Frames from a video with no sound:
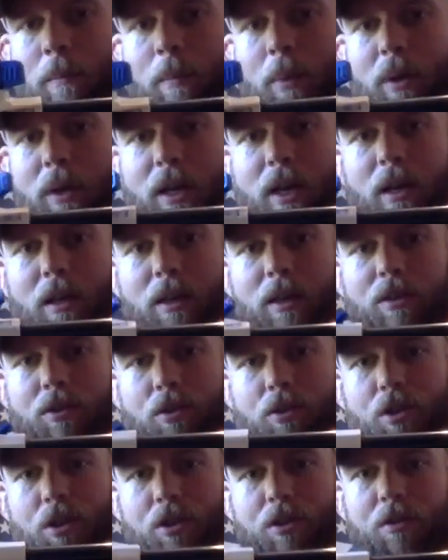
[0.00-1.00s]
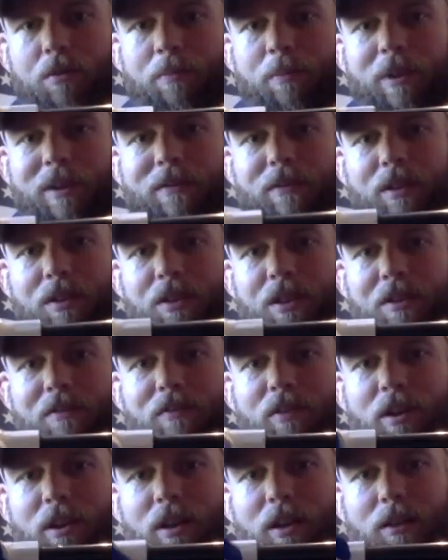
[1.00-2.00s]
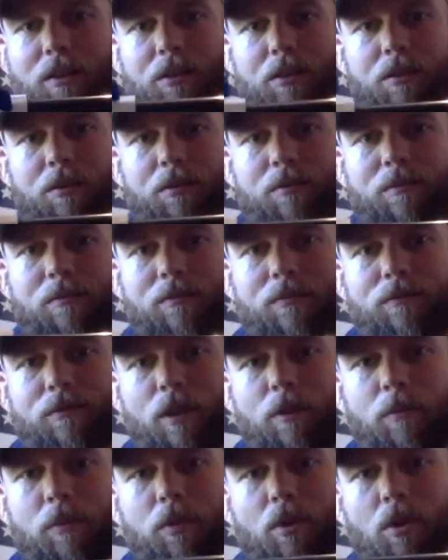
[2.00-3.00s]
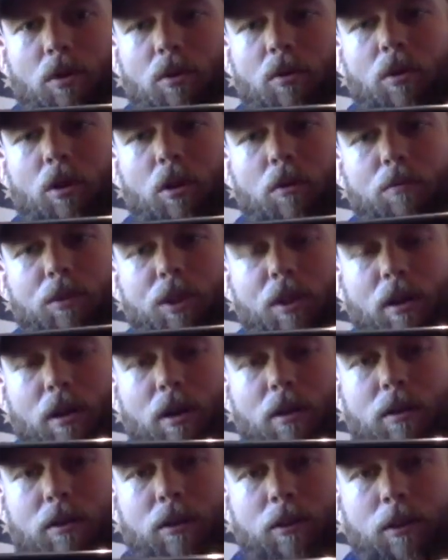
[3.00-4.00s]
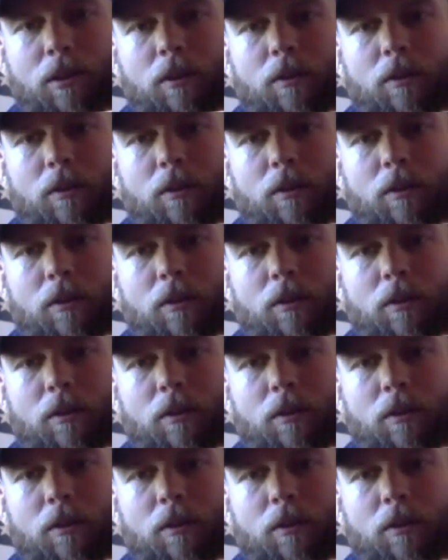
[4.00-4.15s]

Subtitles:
But again, these are just PVC fittings from your local home center.